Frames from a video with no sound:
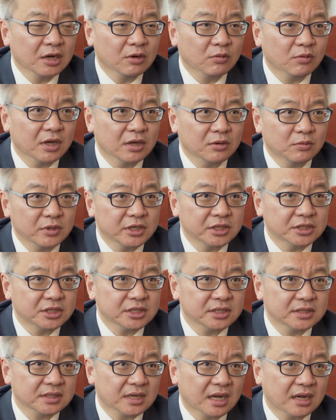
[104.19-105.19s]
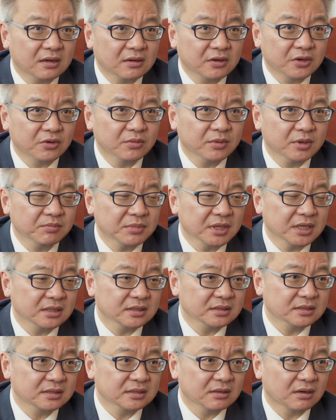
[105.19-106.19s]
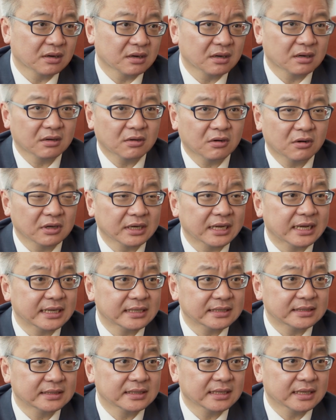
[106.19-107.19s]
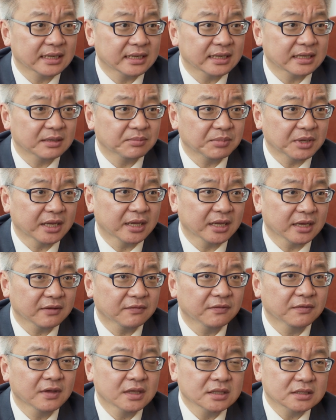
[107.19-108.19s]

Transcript: one of which is how human beings are organized and behave.